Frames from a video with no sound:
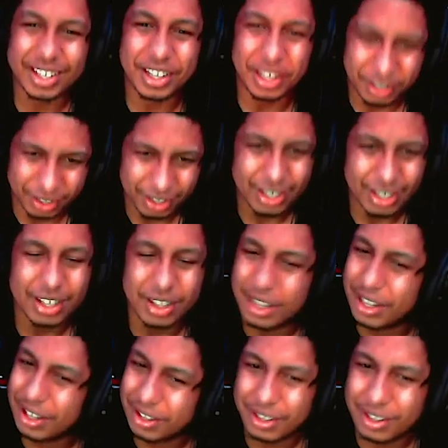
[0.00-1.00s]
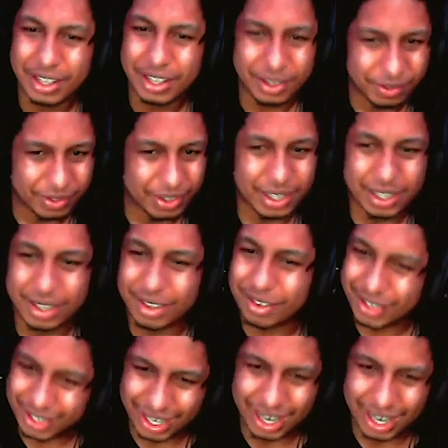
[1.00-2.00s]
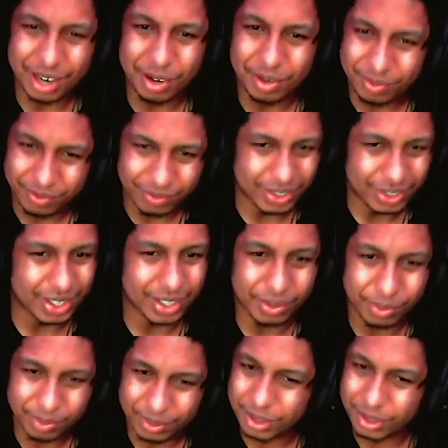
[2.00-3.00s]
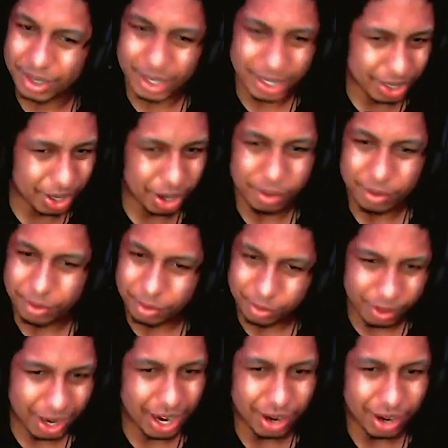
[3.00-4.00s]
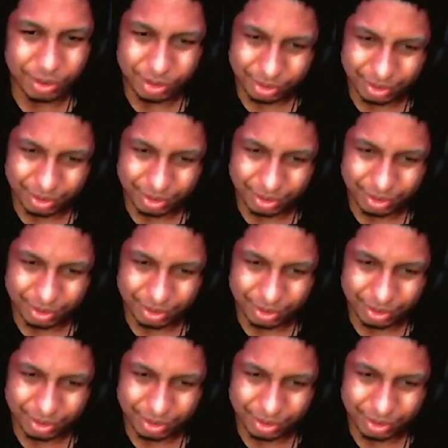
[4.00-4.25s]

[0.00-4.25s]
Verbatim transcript: Every time I hit a new town, I find my way all around.